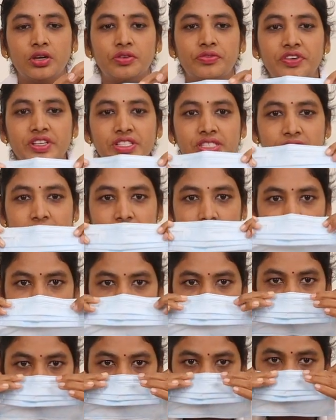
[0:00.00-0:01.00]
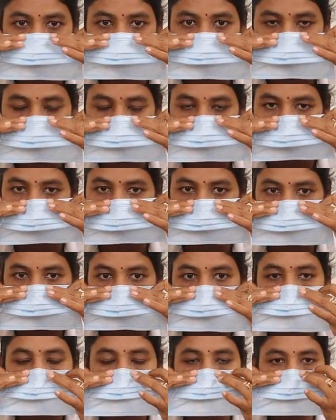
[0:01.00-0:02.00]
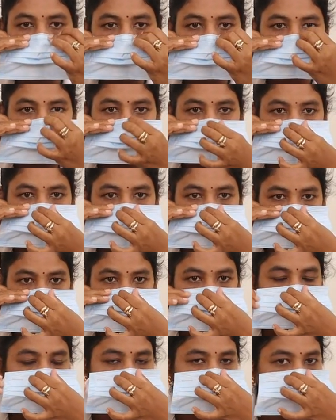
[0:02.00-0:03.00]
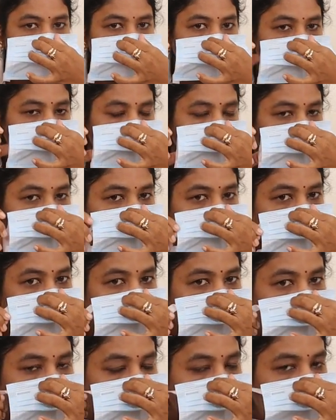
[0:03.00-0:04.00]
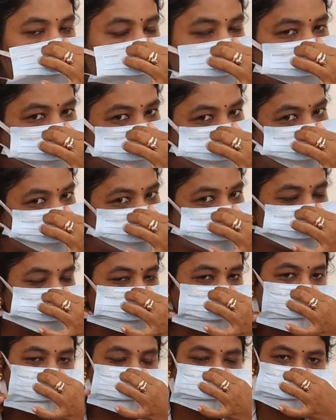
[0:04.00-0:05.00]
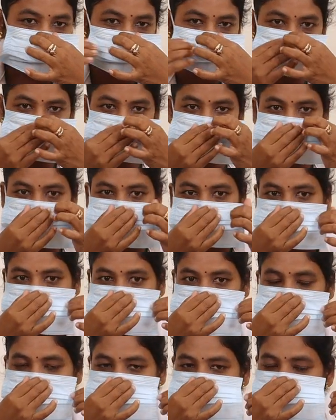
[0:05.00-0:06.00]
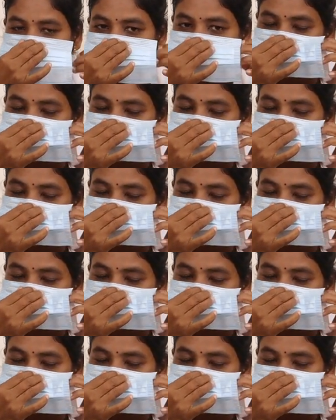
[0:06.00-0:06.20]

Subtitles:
Fix it in the nose like that, and then you have to cover with the straps on each side.